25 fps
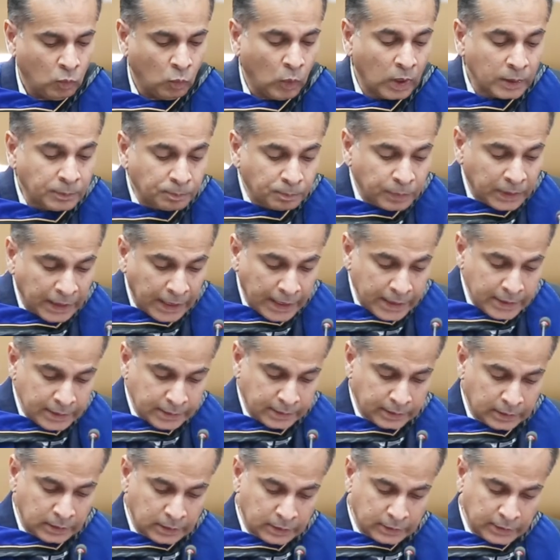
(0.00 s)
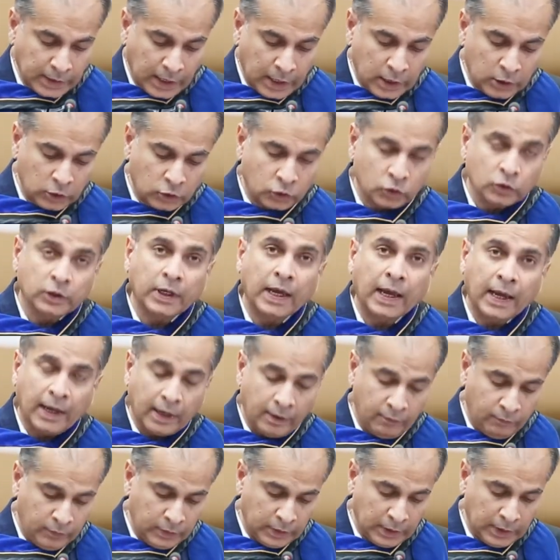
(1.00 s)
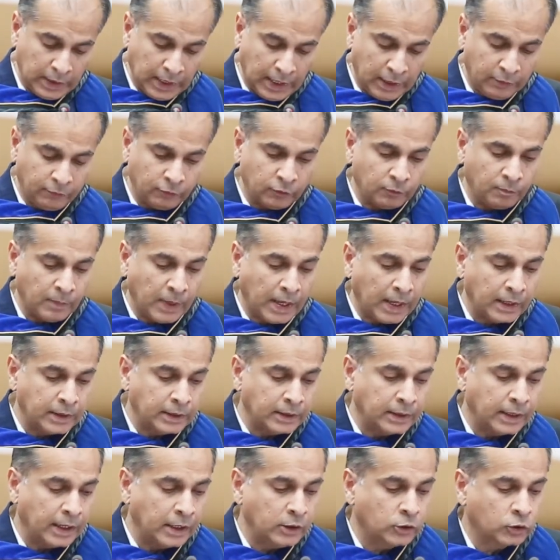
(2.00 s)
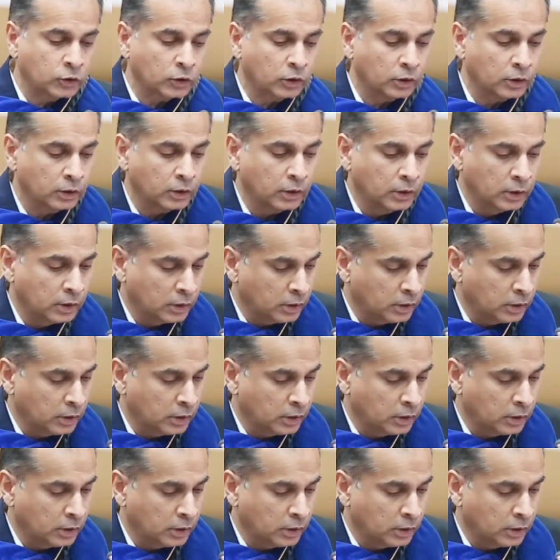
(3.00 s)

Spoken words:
What place science should have in the life of man and nature